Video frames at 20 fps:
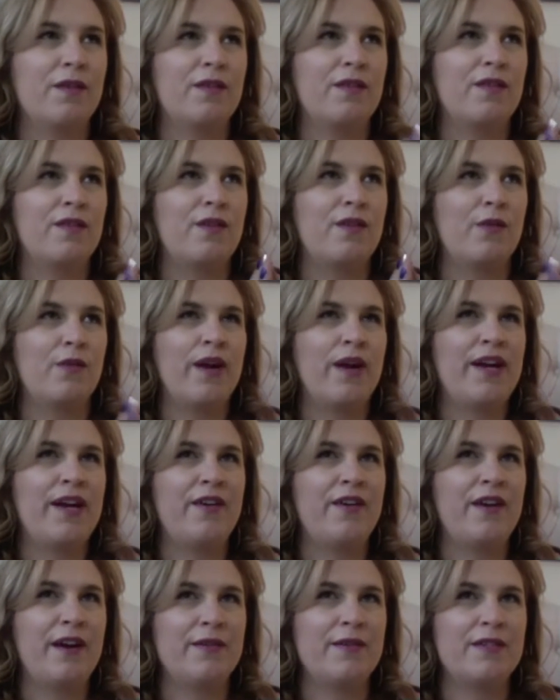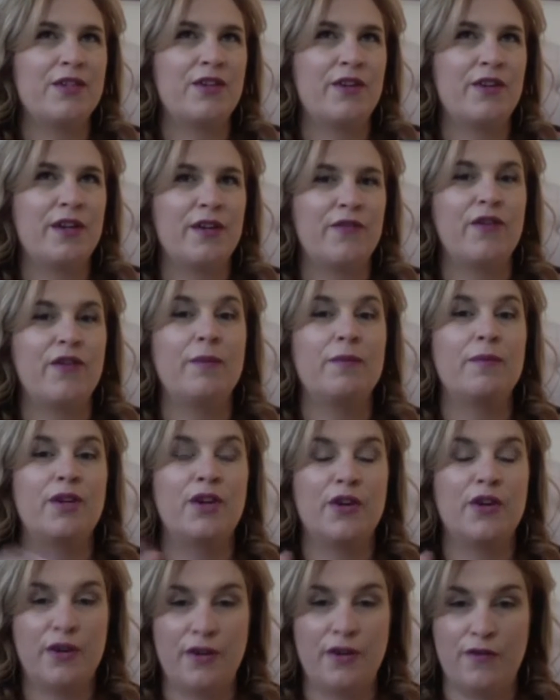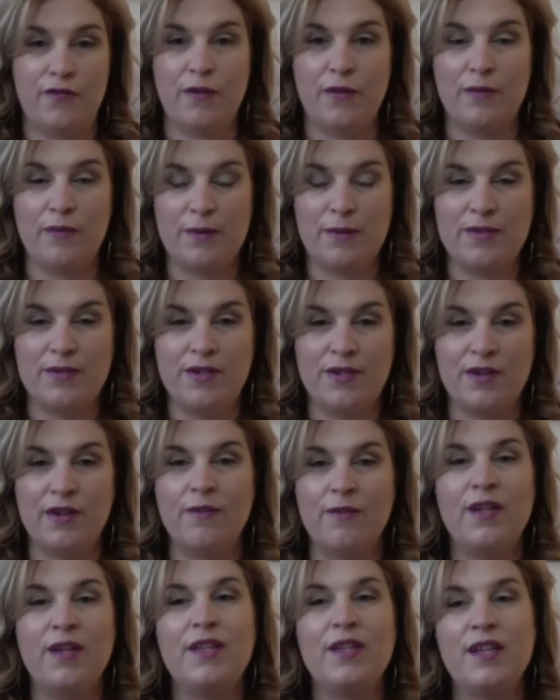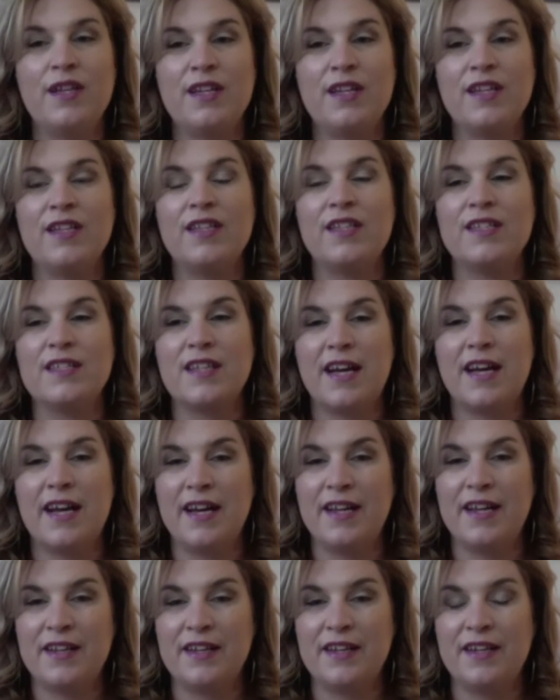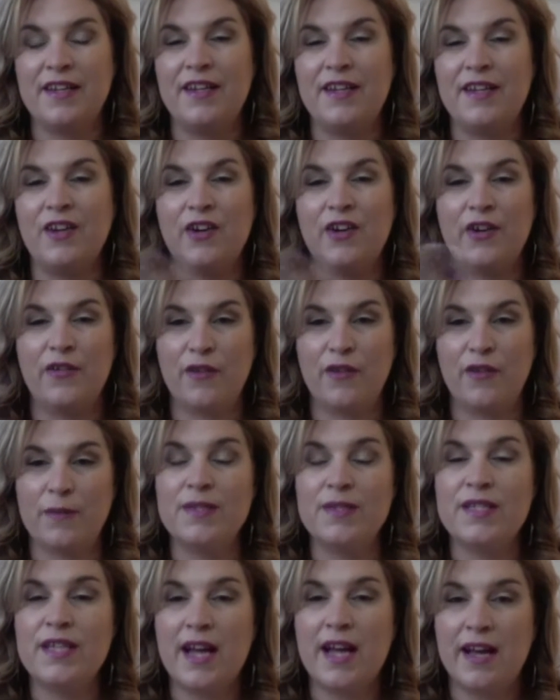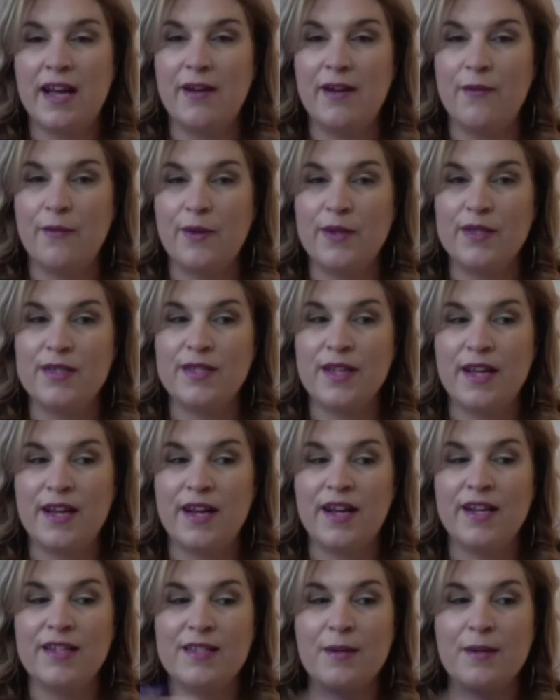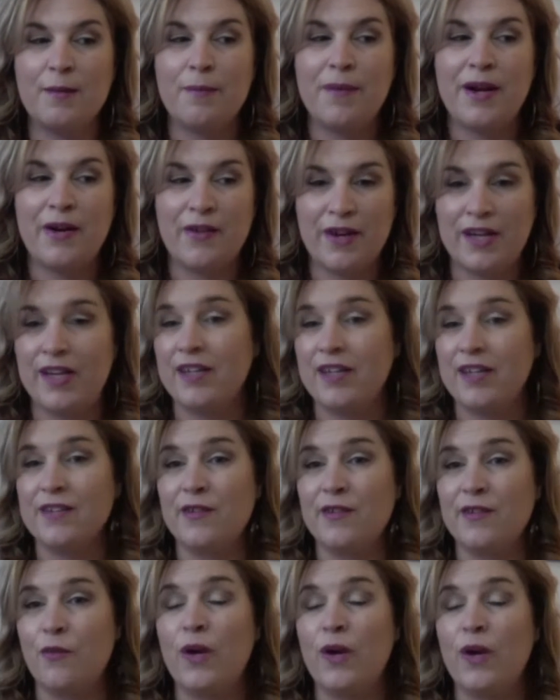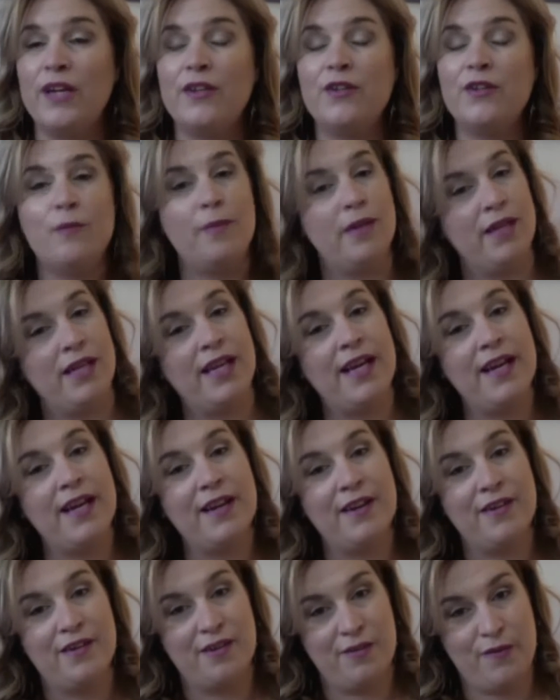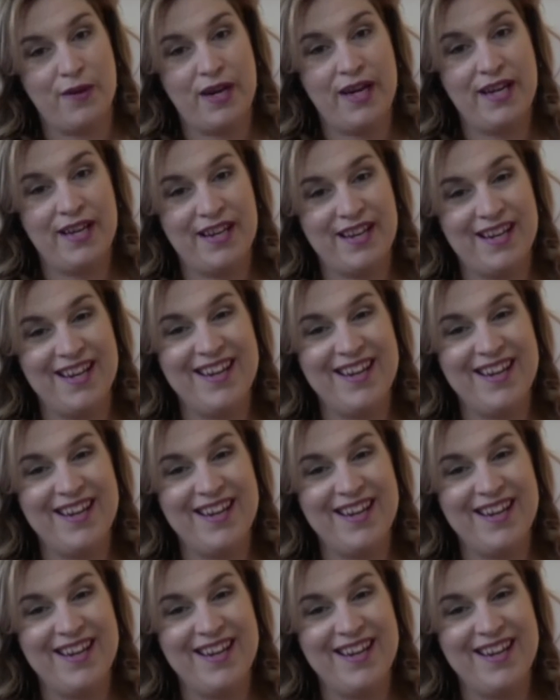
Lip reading: the writer I was learning from learned from Webster. And one thing that this guy that he learned from said was that us Americans are way too polite in our writing.